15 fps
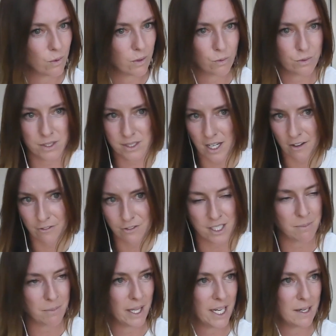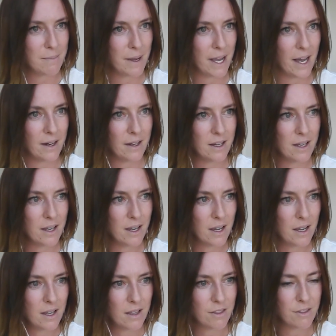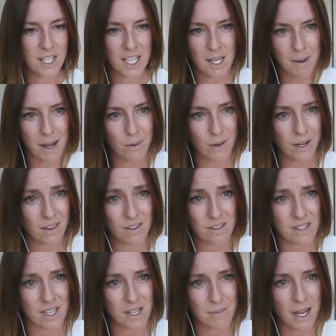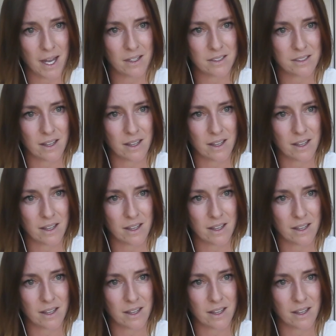stuff to complain about, thinking about what others think about us.